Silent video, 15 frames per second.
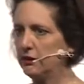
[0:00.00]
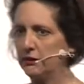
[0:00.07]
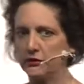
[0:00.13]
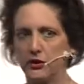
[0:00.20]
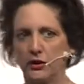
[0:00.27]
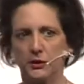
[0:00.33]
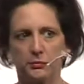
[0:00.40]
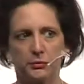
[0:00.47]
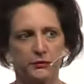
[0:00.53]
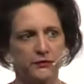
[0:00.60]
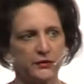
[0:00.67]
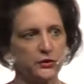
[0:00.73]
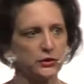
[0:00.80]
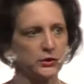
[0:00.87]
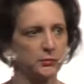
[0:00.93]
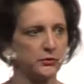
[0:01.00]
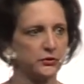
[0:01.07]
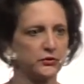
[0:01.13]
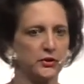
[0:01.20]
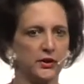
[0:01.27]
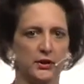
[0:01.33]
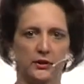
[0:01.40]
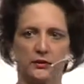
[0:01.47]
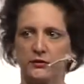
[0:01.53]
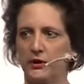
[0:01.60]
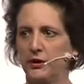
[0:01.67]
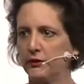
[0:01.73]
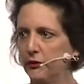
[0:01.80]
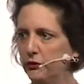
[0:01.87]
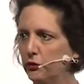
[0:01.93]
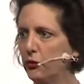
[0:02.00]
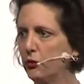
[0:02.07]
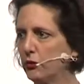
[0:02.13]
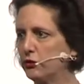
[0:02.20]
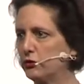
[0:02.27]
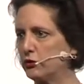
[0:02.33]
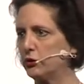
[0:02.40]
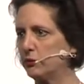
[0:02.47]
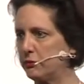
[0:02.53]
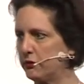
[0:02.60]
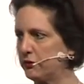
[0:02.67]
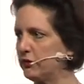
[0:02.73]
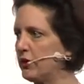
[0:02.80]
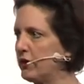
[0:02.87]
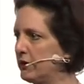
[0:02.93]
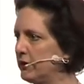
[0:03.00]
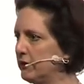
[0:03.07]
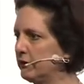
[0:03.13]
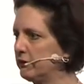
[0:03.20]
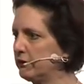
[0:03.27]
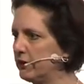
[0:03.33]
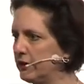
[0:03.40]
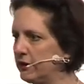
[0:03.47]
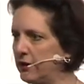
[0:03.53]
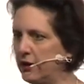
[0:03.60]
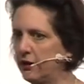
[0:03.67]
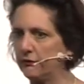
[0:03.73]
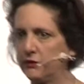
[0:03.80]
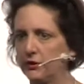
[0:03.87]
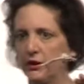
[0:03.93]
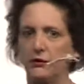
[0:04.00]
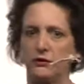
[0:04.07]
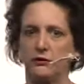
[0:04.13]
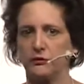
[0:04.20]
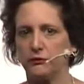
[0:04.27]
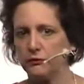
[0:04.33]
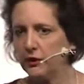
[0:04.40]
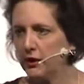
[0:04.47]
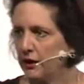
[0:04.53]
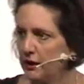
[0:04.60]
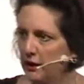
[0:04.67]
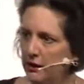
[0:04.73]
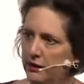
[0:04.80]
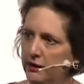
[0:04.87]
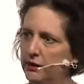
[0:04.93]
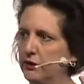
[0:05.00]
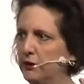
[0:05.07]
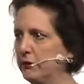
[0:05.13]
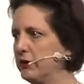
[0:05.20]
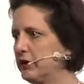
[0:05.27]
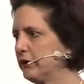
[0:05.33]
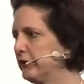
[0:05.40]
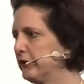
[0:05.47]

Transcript: It's called a provisional persona. It's not those old school personas that have tons of you know,